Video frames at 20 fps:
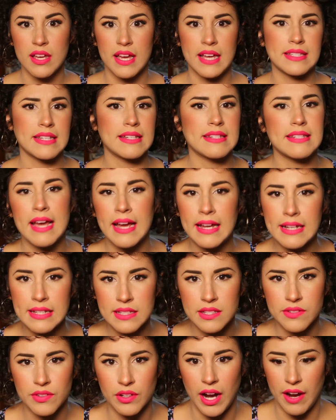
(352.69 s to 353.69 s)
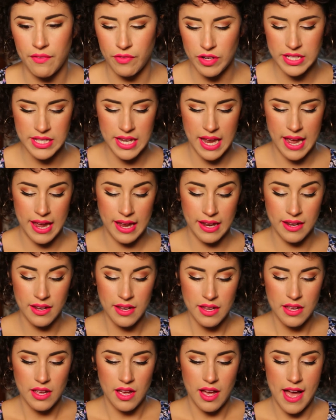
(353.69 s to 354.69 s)
as intense for every
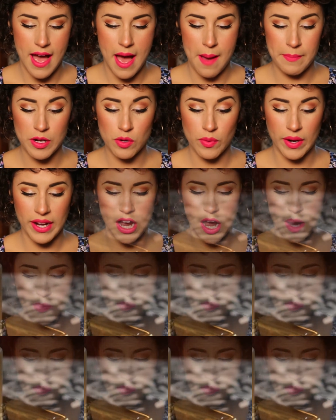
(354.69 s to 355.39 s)
day. A great